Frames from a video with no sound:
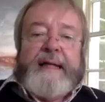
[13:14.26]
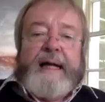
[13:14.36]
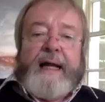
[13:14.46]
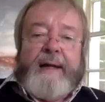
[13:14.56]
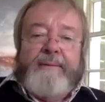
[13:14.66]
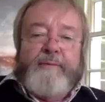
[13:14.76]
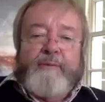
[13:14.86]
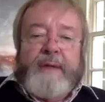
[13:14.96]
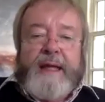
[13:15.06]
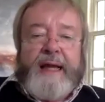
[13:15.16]

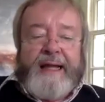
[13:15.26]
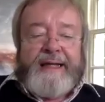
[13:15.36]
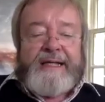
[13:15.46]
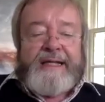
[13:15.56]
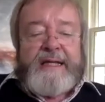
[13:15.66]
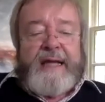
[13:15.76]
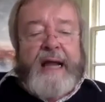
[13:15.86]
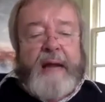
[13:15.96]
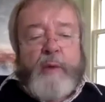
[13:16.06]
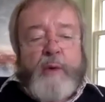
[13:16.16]
Um, and
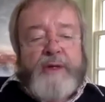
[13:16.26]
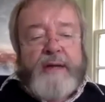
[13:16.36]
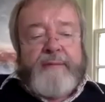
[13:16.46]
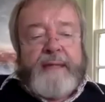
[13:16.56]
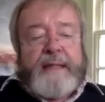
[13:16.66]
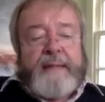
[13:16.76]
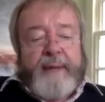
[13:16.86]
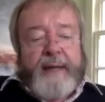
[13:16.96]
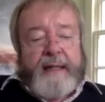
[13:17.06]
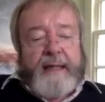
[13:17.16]
what I mean
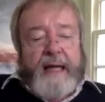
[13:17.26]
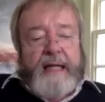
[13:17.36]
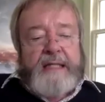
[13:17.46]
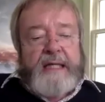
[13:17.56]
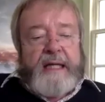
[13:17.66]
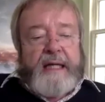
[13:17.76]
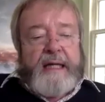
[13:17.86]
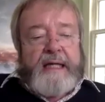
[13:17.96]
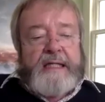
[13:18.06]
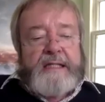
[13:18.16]
by that
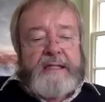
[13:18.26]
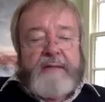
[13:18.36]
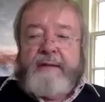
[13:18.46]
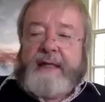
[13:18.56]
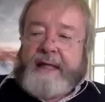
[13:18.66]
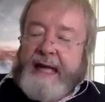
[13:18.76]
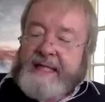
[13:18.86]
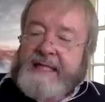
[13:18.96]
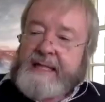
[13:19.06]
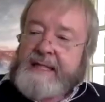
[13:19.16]
is to
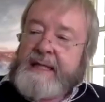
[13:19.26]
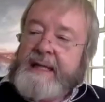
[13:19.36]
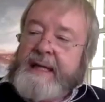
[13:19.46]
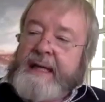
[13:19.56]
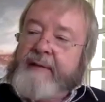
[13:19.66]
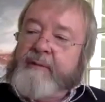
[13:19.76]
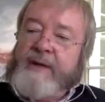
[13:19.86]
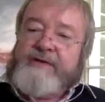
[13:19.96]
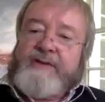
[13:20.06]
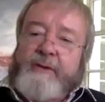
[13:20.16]
get it in
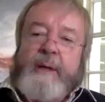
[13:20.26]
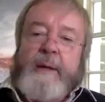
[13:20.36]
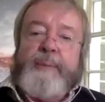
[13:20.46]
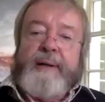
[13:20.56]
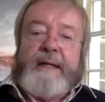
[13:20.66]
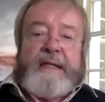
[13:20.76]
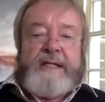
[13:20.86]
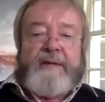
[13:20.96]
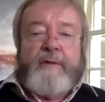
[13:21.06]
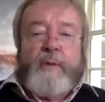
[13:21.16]
one's grip
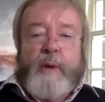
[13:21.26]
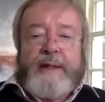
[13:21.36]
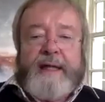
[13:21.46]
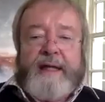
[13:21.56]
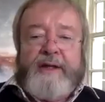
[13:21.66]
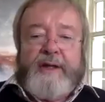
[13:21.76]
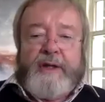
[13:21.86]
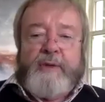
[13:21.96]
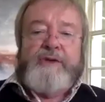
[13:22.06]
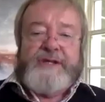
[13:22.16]
so that one can
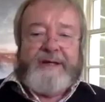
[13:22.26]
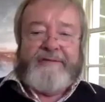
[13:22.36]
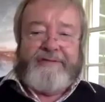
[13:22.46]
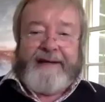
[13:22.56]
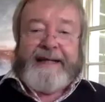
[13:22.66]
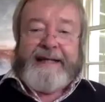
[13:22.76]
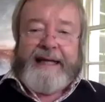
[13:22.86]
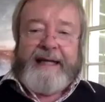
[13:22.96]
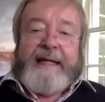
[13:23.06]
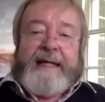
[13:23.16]
use it
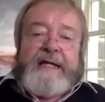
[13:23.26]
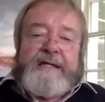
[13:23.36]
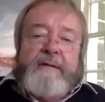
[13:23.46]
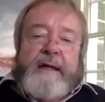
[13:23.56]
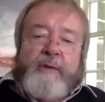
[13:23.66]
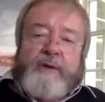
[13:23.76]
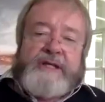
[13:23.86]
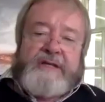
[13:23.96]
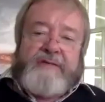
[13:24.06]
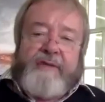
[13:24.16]
finally. So, in order to
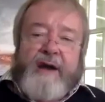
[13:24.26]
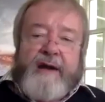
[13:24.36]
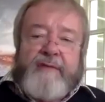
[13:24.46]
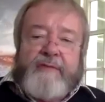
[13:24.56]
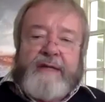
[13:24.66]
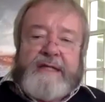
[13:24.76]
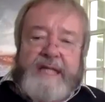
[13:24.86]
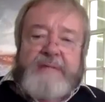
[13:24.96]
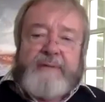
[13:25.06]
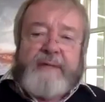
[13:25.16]
survive, we
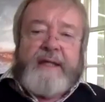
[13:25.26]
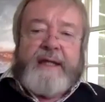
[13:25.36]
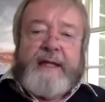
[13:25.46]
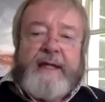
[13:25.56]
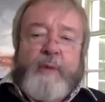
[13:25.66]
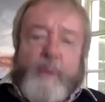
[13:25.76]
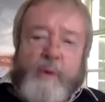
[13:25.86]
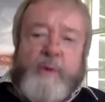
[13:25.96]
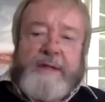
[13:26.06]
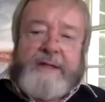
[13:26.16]
desperately need
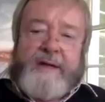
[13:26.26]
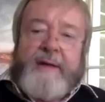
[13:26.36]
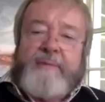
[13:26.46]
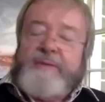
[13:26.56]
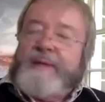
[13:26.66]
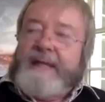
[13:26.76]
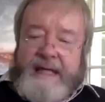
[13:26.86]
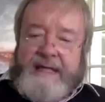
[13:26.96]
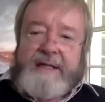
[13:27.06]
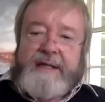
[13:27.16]
all the time to be
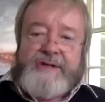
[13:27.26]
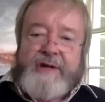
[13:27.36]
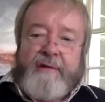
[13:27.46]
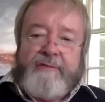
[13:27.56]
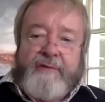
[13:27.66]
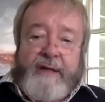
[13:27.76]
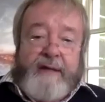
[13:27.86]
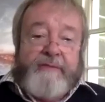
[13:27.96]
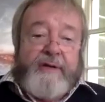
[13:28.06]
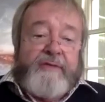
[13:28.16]
getting stuff,
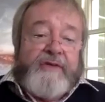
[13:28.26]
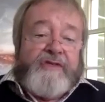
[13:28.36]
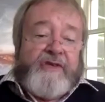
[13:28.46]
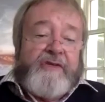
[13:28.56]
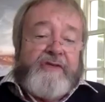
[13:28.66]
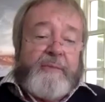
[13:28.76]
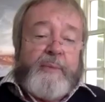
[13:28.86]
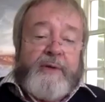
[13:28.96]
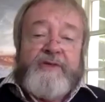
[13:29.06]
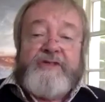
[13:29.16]
even if it's so
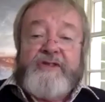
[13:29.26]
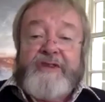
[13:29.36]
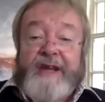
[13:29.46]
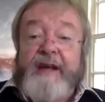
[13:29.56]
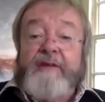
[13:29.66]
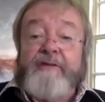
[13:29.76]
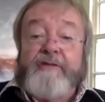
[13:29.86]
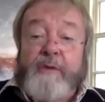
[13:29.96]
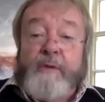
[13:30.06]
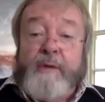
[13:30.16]
simple as just getting
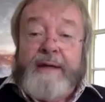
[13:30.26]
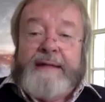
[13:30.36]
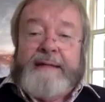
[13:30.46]
food.